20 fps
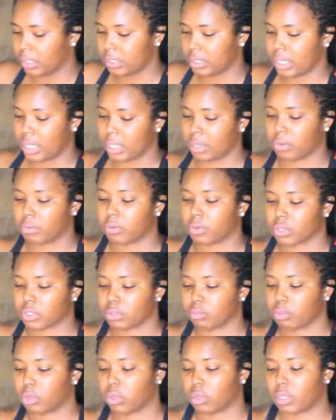tangle or
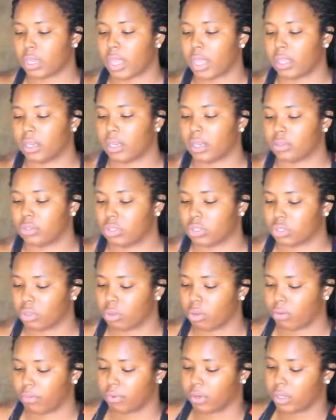small knot, and I'll just
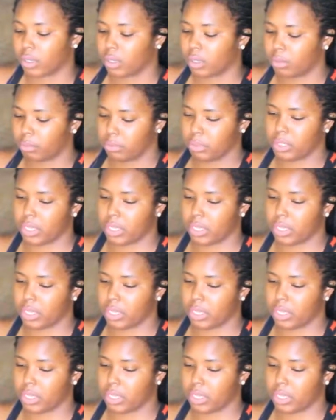go over it a couple